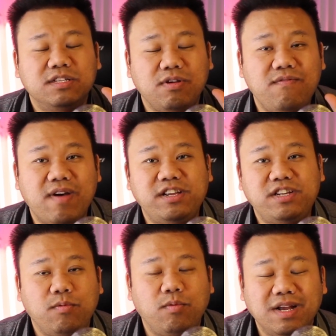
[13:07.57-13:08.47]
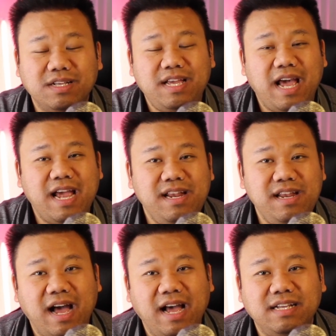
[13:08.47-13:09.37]
So eventually we're going to see a
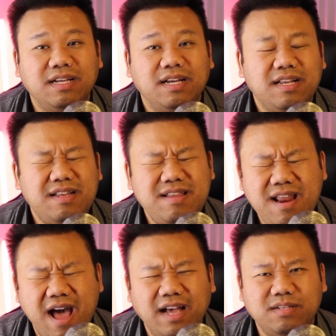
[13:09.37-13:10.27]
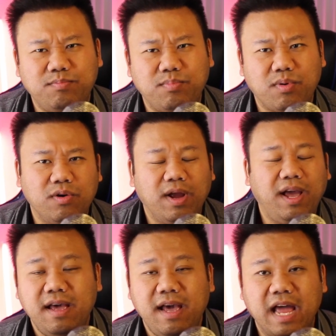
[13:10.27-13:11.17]
nice, nice burn rate.